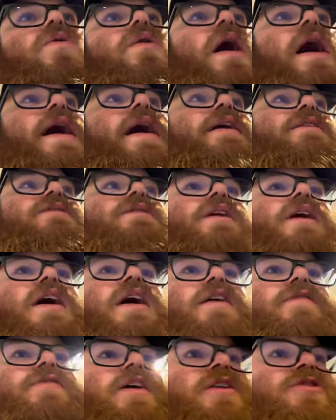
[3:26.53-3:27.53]
I asked the
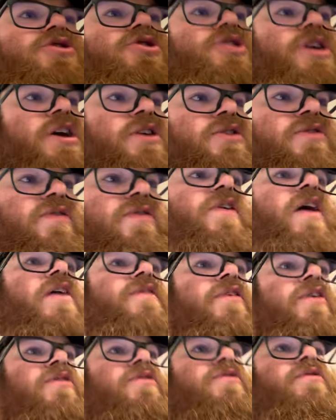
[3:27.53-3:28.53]
guy if he has change for
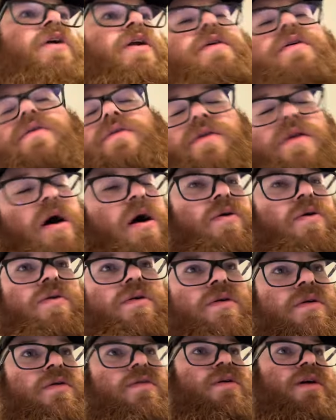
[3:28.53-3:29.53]
500. No,
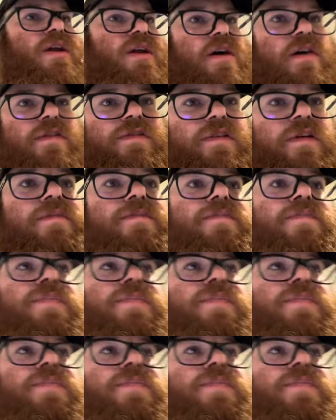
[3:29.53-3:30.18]
he doesn't.